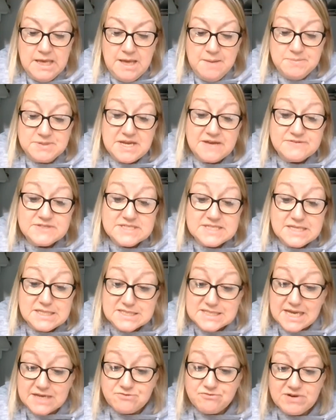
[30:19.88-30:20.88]
But I've
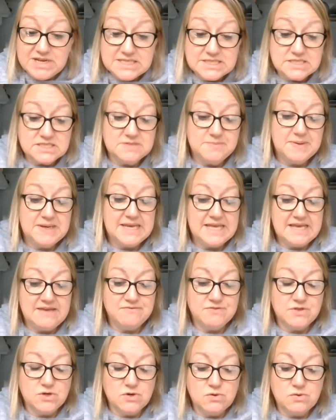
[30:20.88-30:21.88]
since had reason to believe
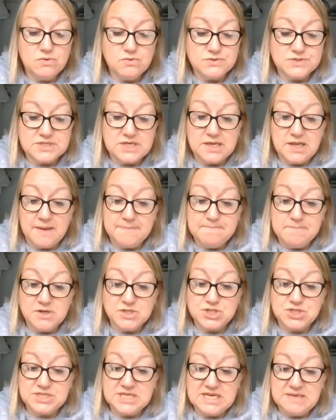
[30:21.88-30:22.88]
the cause to lie
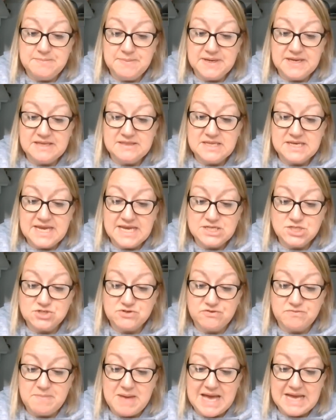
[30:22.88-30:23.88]
much deeper in the nature
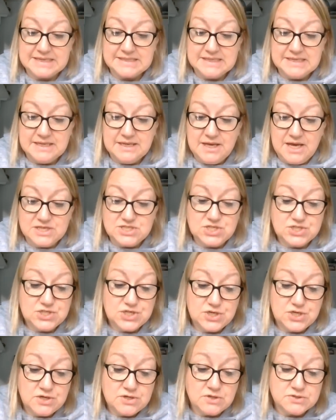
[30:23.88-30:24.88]
of man, and to
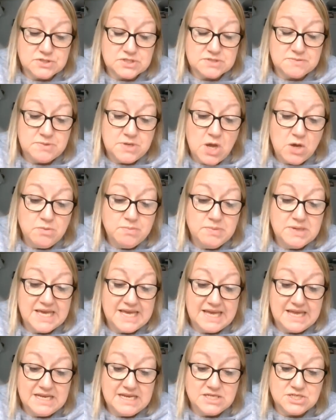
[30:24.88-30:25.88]
turn on some nobler
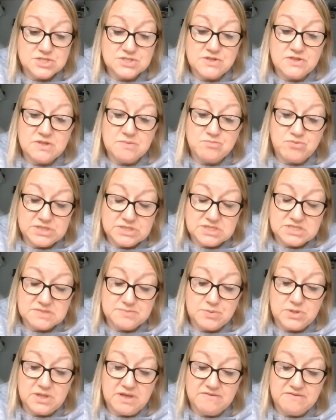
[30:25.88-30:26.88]
hinge than the
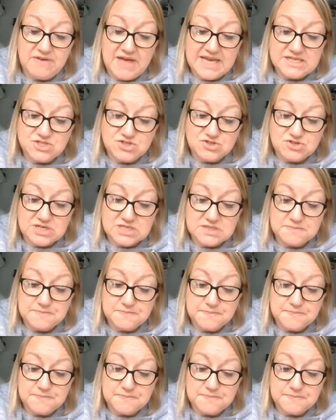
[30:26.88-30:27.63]
principle of hatred.